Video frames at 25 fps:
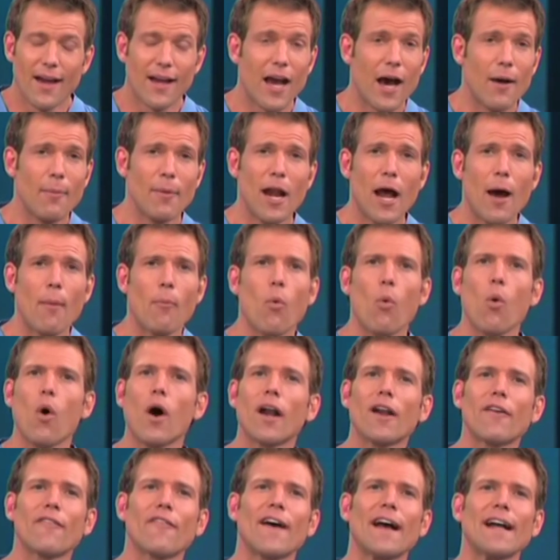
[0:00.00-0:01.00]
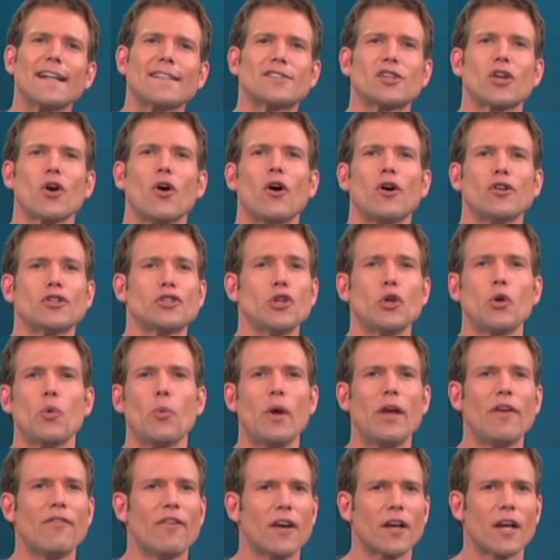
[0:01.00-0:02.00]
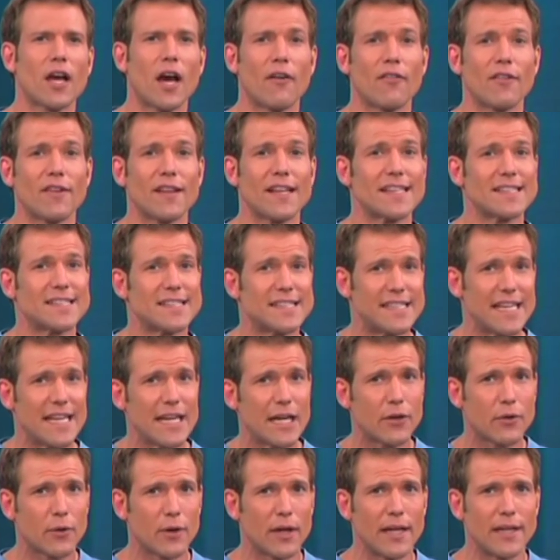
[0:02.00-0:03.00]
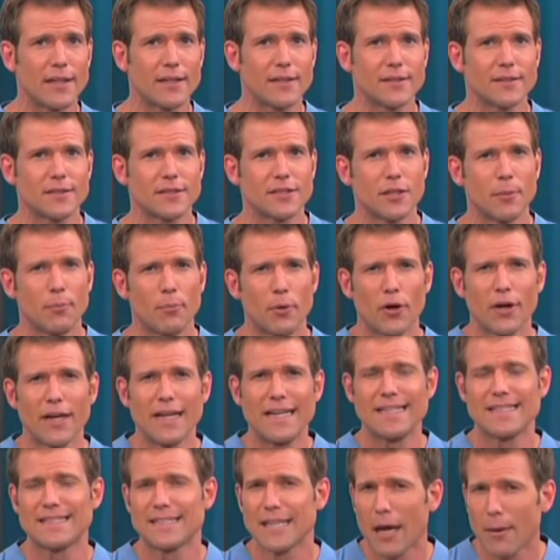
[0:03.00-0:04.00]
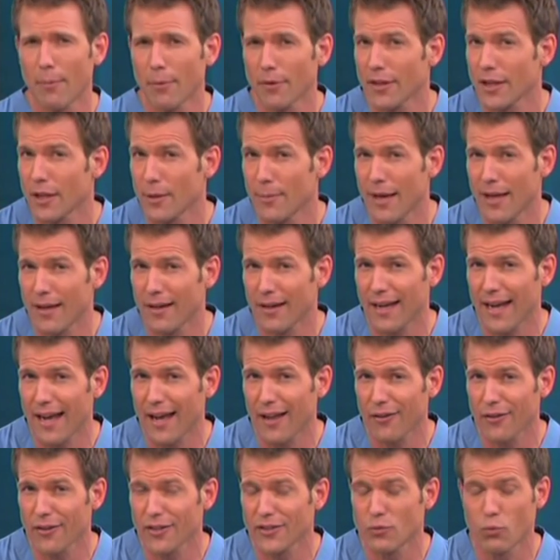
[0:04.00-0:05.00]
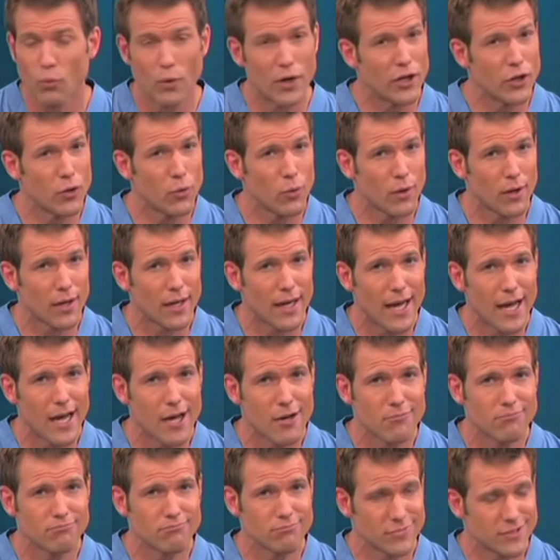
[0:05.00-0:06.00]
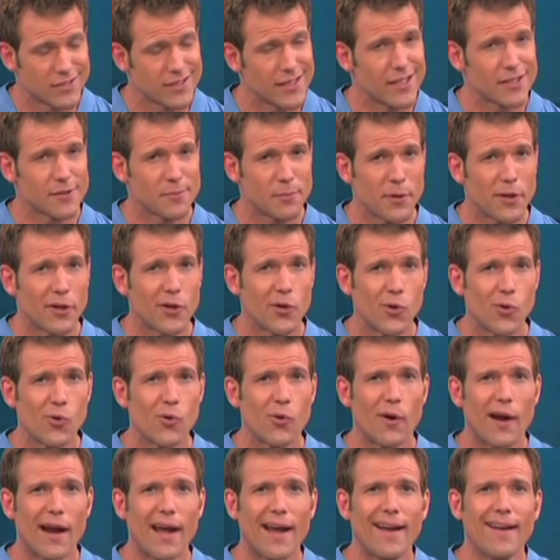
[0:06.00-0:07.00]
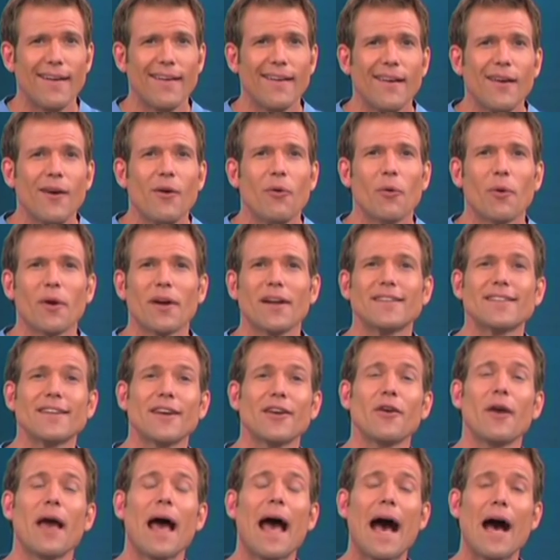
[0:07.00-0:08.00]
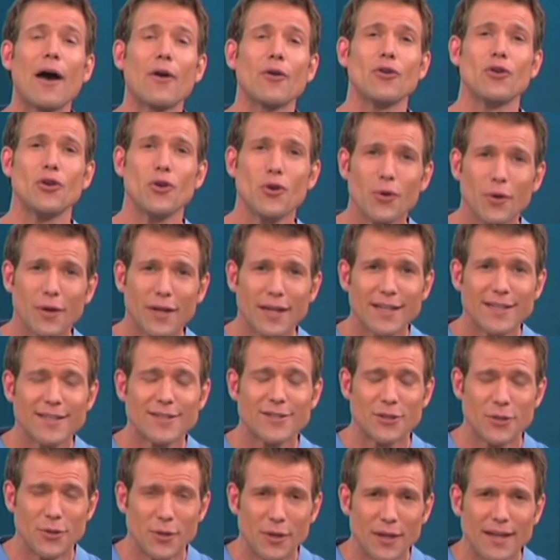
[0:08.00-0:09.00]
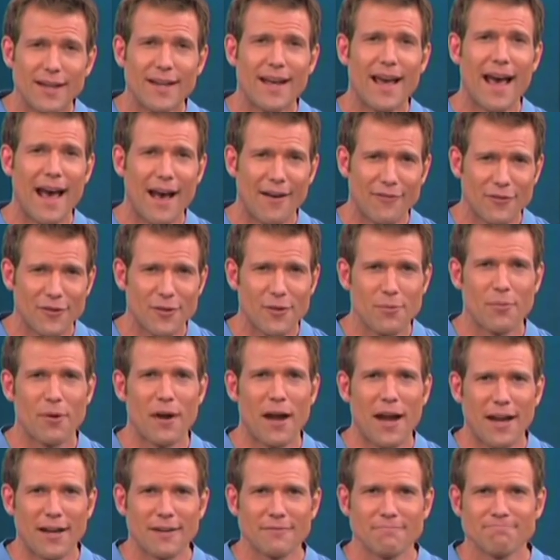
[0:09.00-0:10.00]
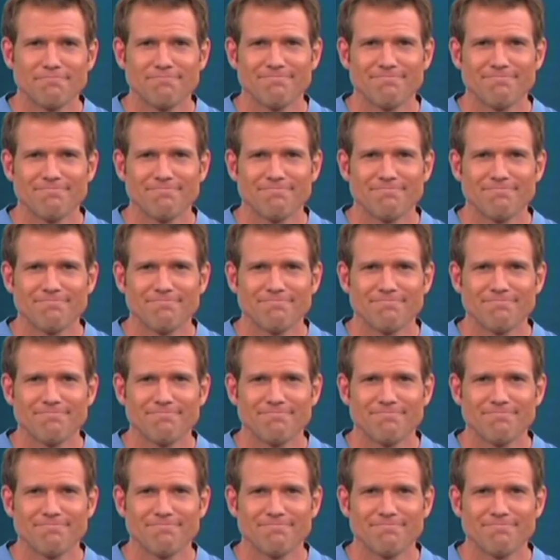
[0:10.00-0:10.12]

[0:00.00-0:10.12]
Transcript: coming up, what if I told you we've uncovered the secret to burning double the amount of calories when you work out? Sounds pretty cool, right? We're gonna tell you how you can do it after the break.